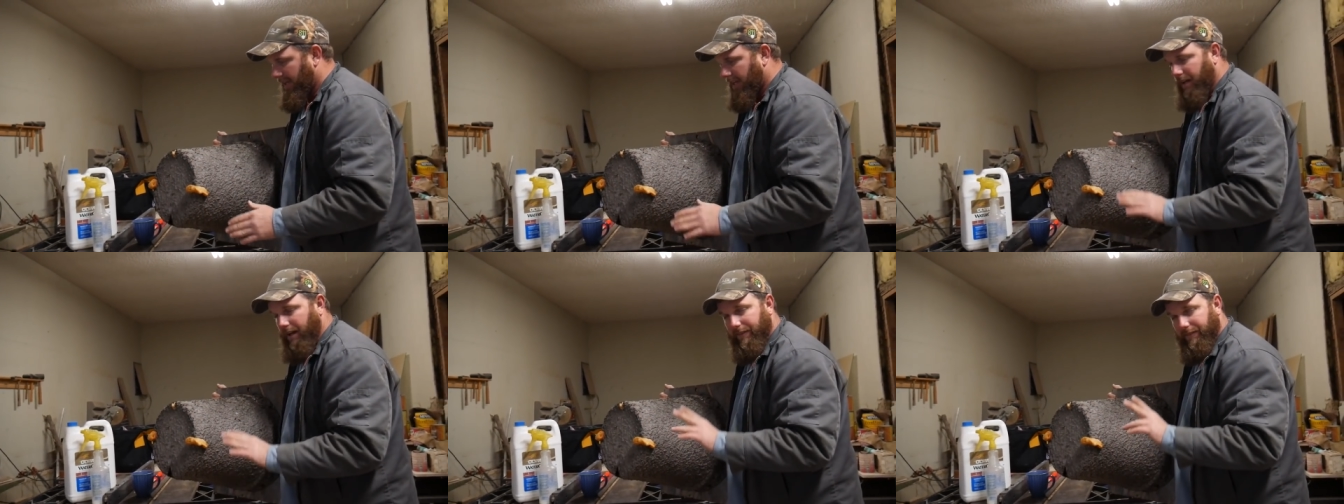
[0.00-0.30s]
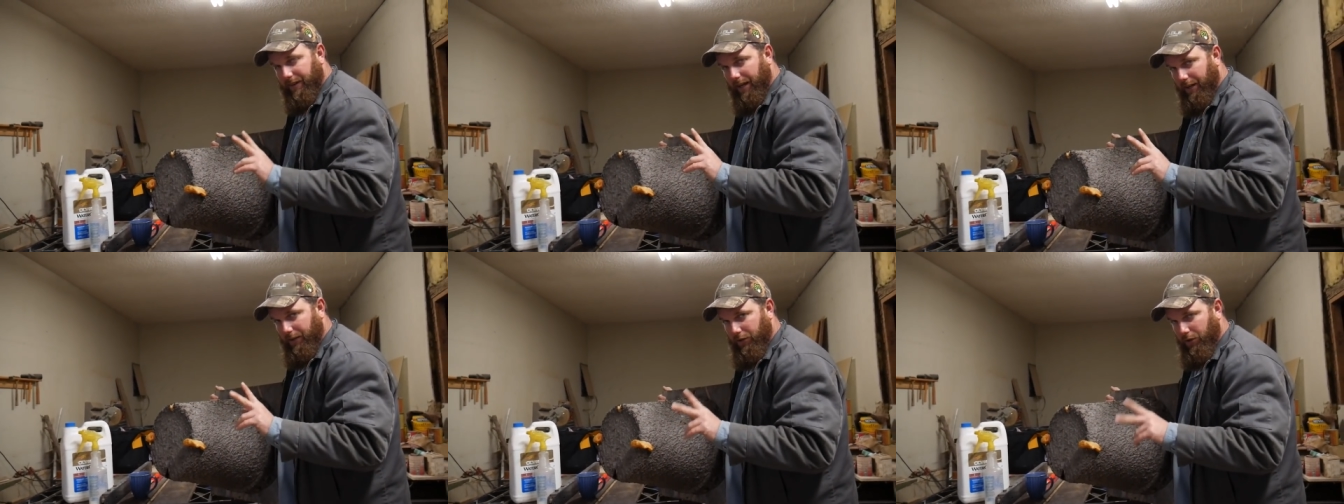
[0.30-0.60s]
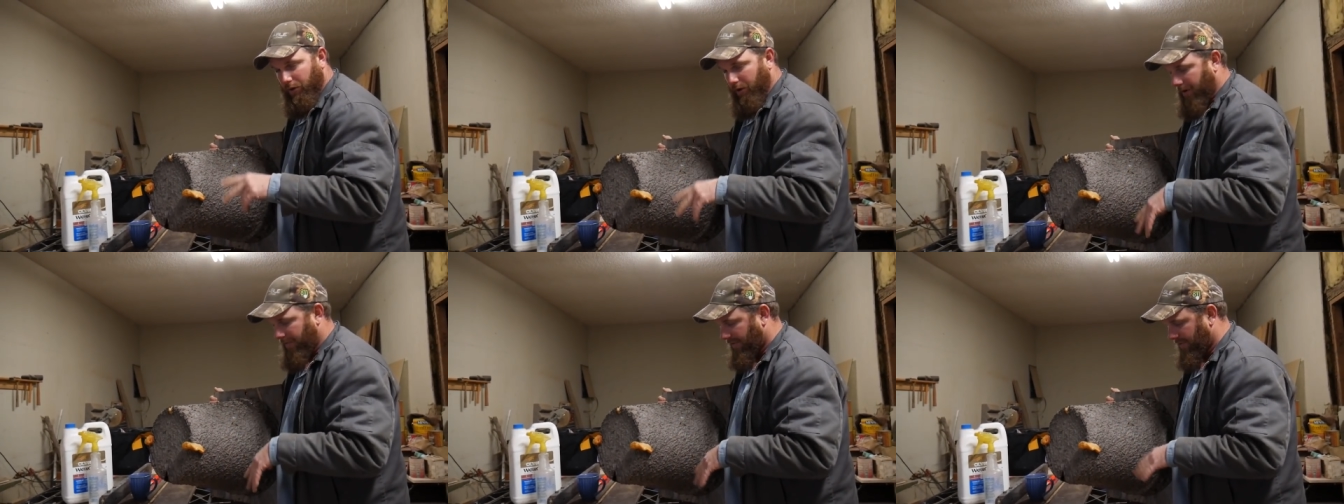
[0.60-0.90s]
I've got
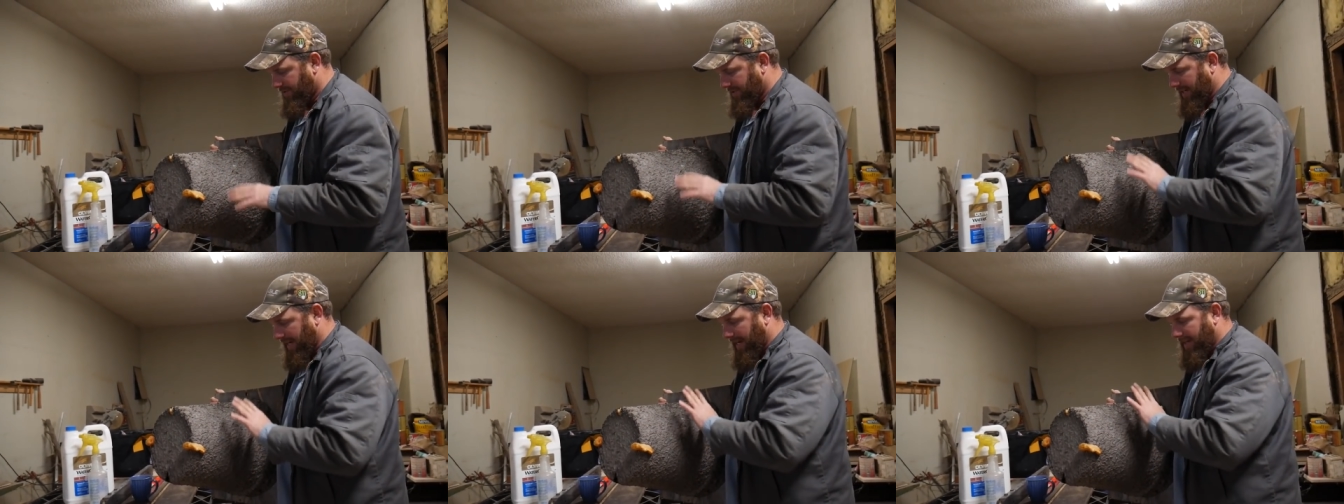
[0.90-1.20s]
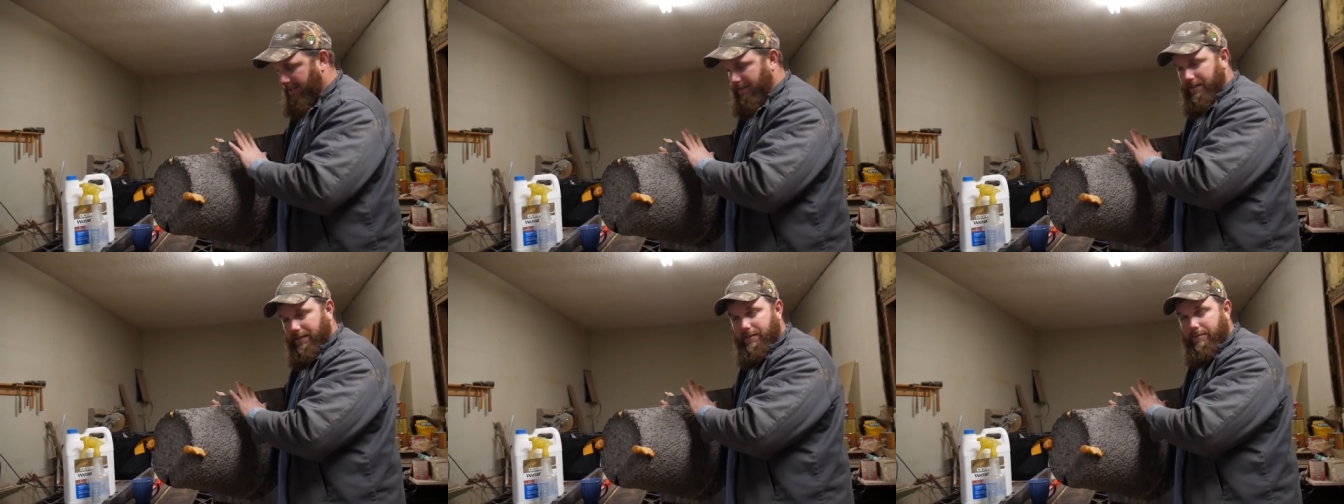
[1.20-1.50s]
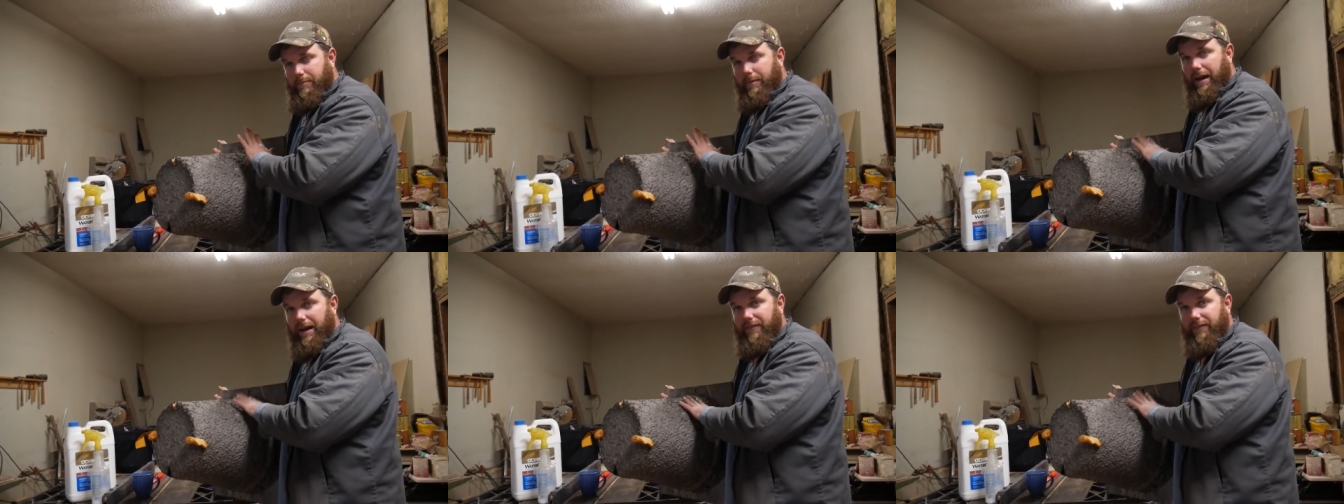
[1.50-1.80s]
two different sizes.
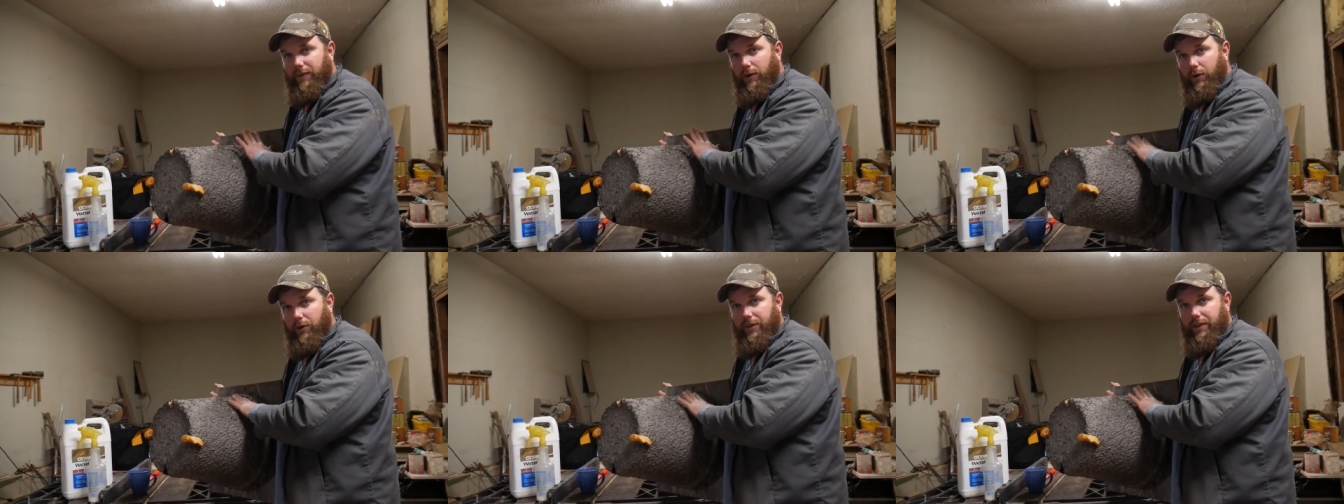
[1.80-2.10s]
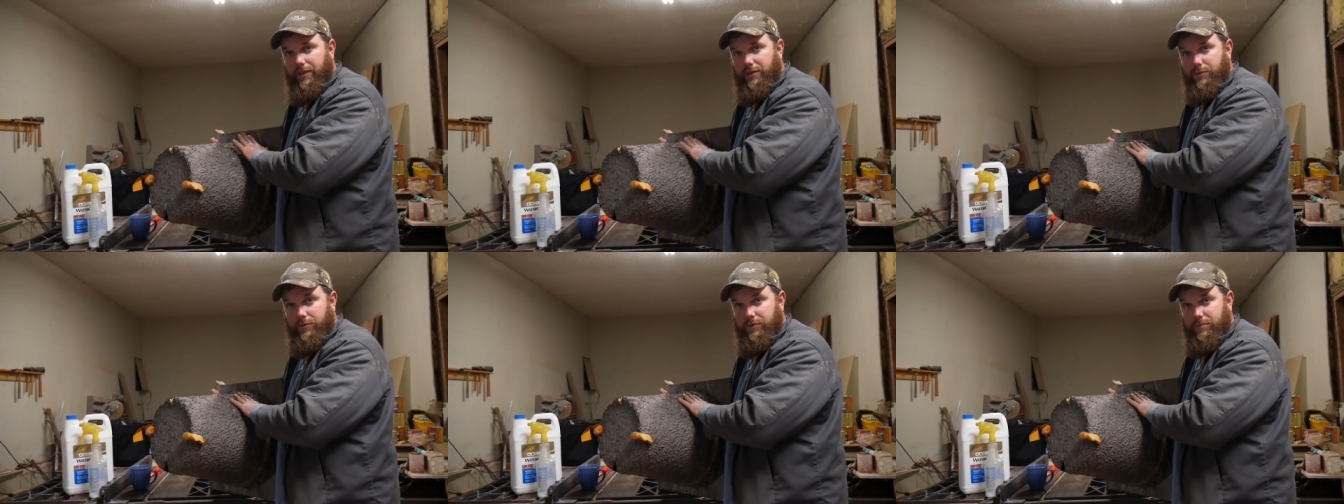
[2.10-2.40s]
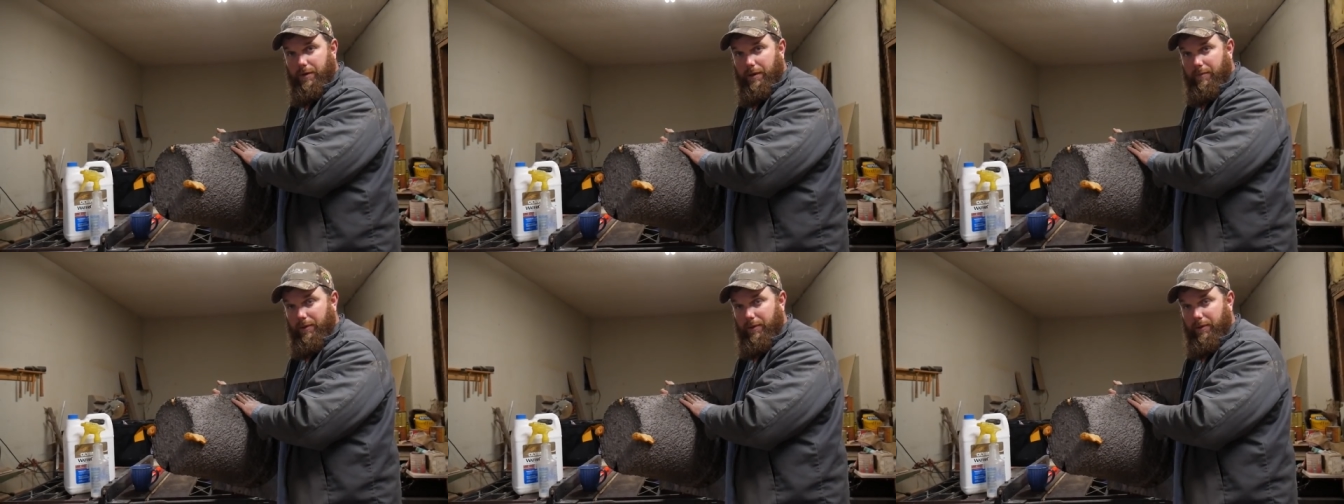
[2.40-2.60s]
By far this one's my